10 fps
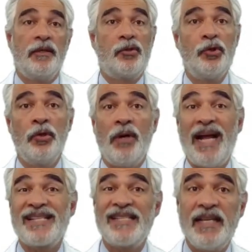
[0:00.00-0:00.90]
2
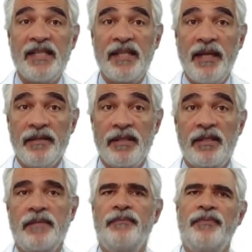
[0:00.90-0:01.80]

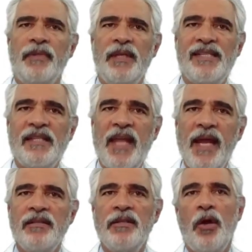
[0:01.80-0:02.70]
assistants
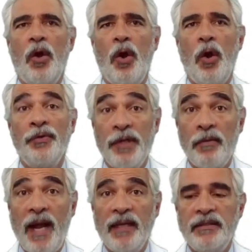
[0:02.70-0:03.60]
stand on the
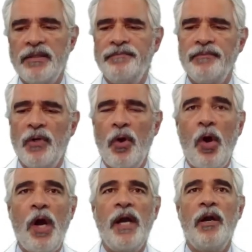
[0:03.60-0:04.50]
right,
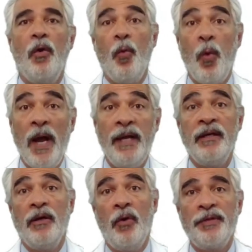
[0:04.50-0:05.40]
or
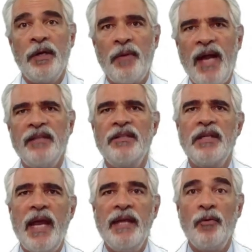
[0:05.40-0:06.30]
1 on the
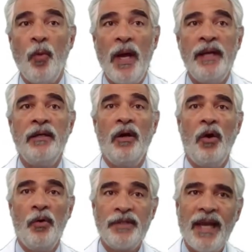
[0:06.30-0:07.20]
right and
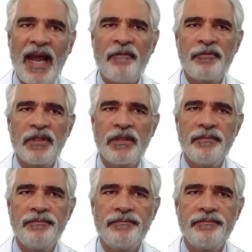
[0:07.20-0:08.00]
1 on the left.